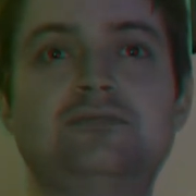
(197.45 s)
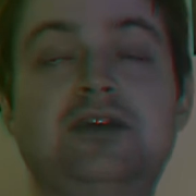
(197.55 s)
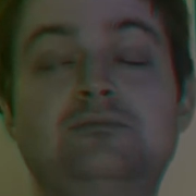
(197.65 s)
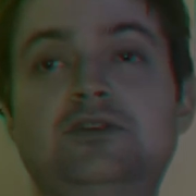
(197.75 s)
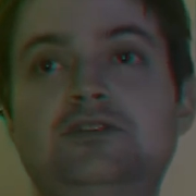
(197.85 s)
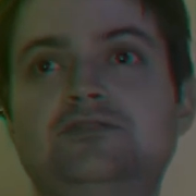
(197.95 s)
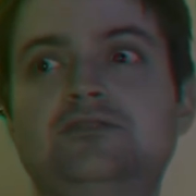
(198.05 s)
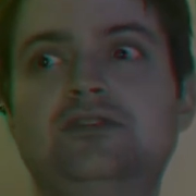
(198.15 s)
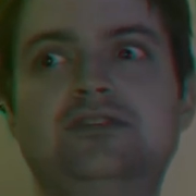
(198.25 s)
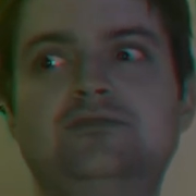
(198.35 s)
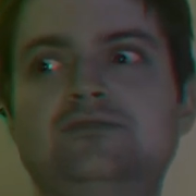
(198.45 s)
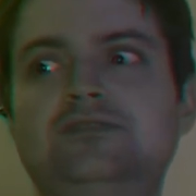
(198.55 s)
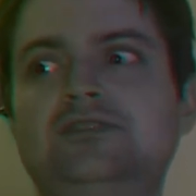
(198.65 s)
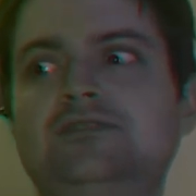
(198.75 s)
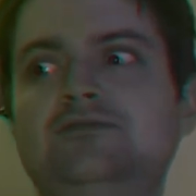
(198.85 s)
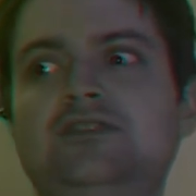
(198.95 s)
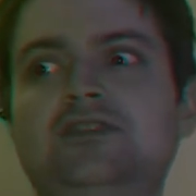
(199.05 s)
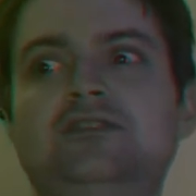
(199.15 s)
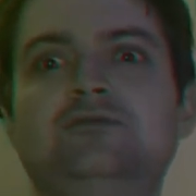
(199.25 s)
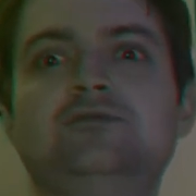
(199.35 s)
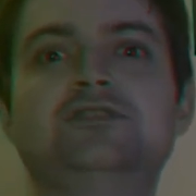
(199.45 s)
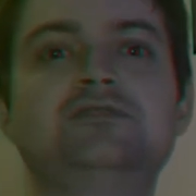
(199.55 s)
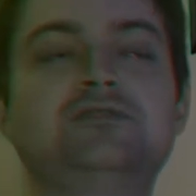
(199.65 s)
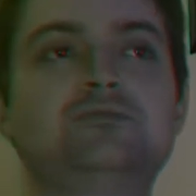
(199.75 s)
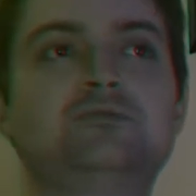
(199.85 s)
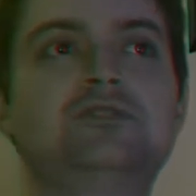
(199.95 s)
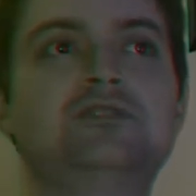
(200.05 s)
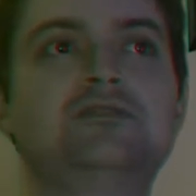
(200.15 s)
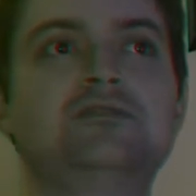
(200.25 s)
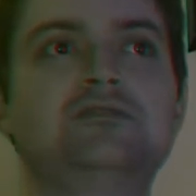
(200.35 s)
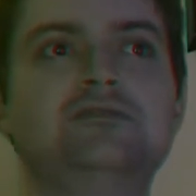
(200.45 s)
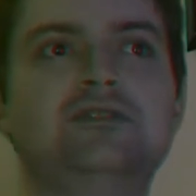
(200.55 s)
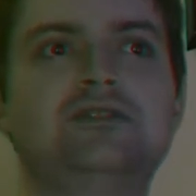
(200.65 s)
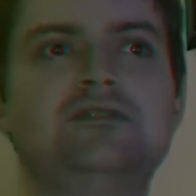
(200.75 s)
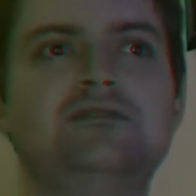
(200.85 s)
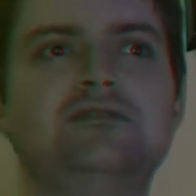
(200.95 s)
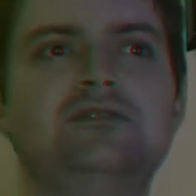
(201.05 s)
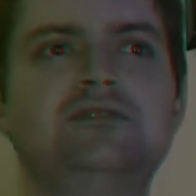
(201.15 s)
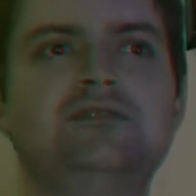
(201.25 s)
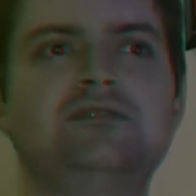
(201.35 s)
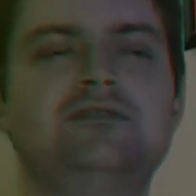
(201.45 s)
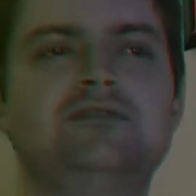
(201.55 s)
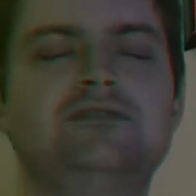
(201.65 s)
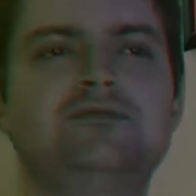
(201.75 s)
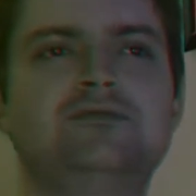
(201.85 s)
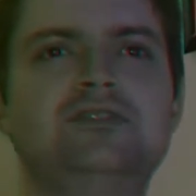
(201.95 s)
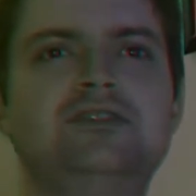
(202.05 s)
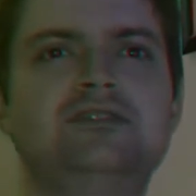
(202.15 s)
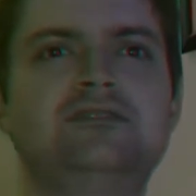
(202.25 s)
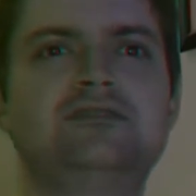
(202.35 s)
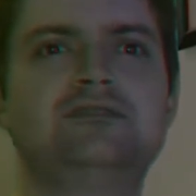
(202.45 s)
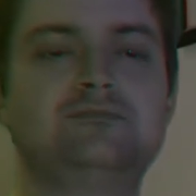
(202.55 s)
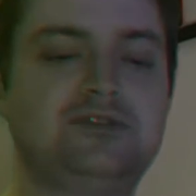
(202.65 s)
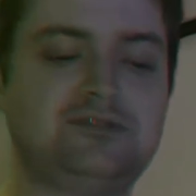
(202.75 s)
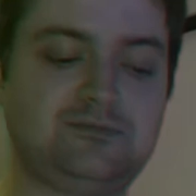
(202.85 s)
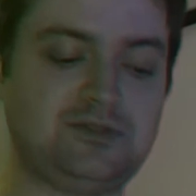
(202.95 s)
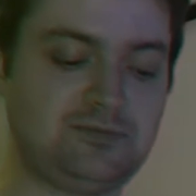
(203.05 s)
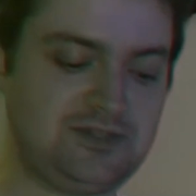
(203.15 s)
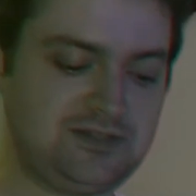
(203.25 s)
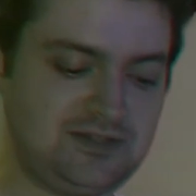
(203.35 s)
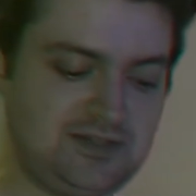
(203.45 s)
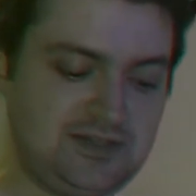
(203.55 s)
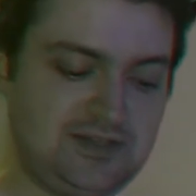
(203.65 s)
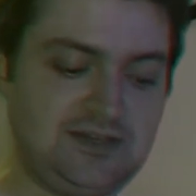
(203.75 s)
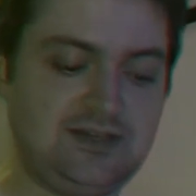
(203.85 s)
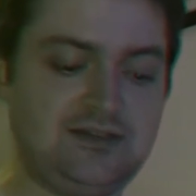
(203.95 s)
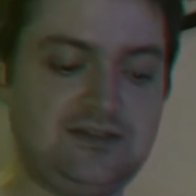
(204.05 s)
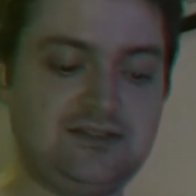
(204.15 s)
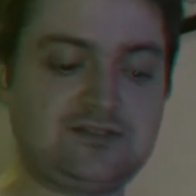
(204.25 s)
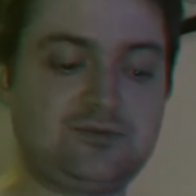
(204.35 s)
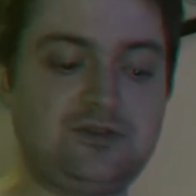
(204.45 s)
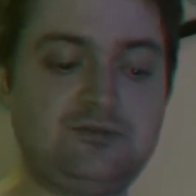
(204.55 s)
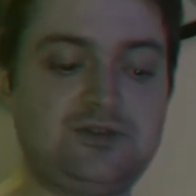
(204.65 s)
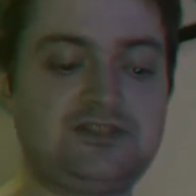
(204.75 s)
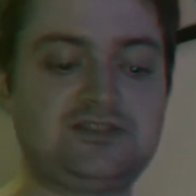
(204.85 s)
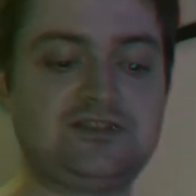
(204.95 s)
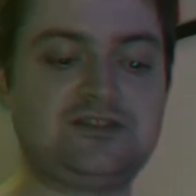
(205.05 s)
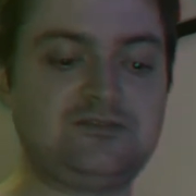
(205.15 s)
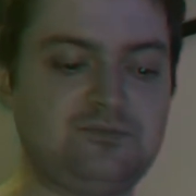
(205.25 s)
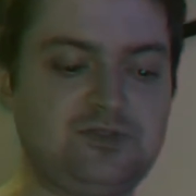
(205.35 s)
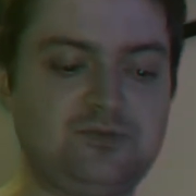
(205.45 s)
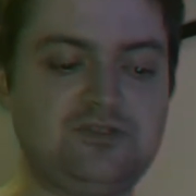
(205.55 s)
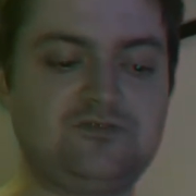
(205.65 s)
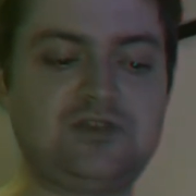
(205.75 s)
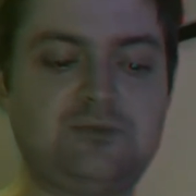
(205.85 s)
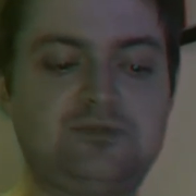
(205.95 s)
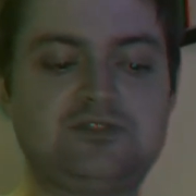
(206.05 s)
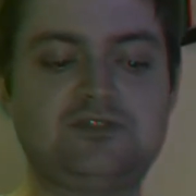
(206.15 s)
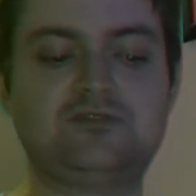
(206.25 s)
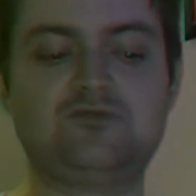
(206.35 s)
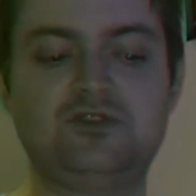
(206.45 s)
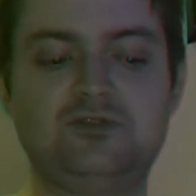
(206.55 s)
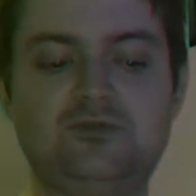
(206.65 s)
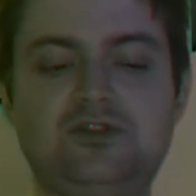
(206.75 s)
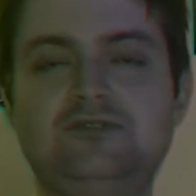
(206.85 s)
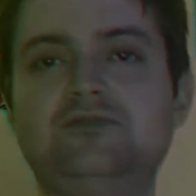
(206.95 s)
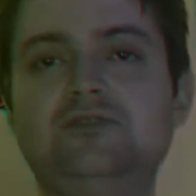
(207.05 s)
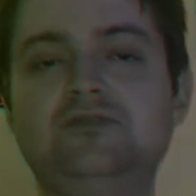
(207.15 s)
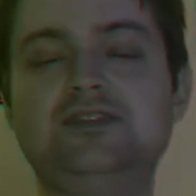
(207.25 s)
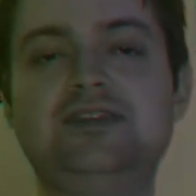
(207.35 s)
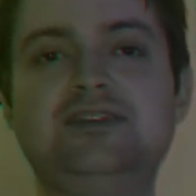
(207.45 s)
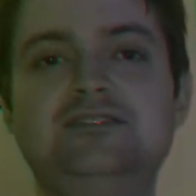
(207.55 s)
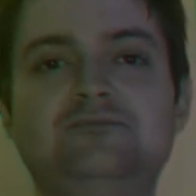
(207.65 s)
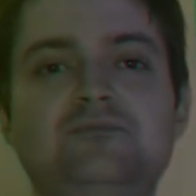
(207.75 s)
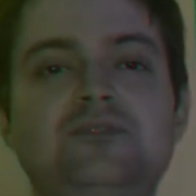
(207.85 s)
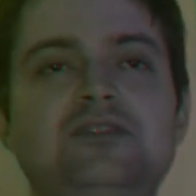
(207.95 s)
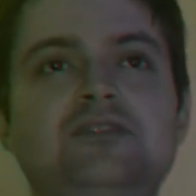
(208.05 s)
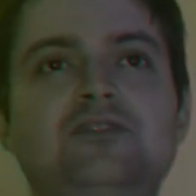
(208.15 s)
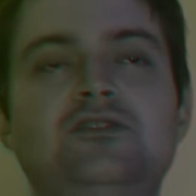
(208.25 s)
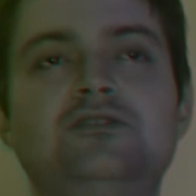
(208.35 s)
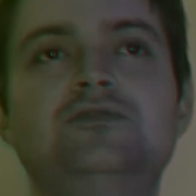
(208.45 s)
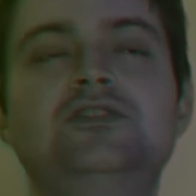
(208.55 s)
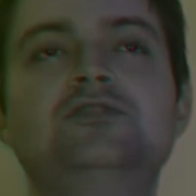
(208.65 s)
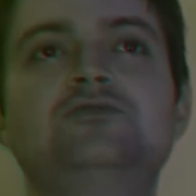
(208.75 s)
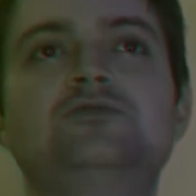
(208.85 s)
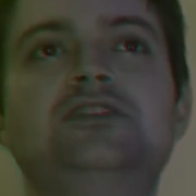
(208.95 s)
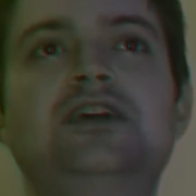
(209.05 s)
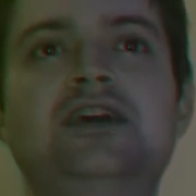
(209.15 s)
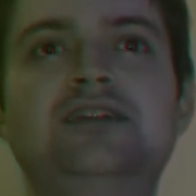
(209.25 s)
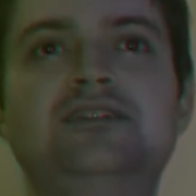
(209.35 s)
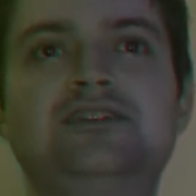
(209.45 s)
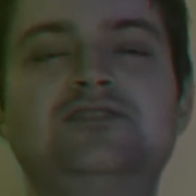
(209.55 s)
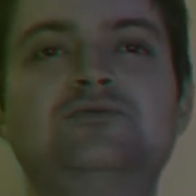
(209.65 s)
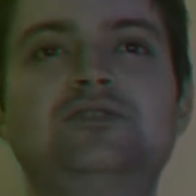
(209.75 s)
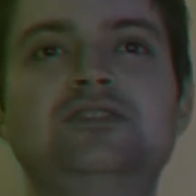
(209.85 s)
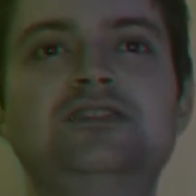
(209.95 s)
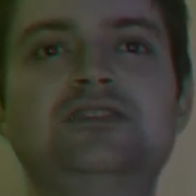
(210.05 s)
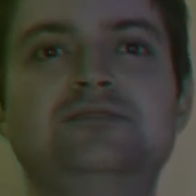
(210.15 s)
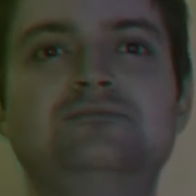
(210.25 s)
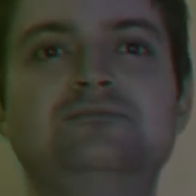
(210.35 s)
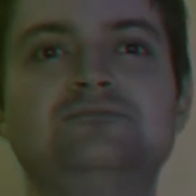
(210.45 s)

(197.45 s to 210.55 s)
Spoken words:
I'm not sure. Didn't even think they were still supporting 3D, but maybe. So anyways, between episodes 41 and 58, all the videos were tagged as 3D.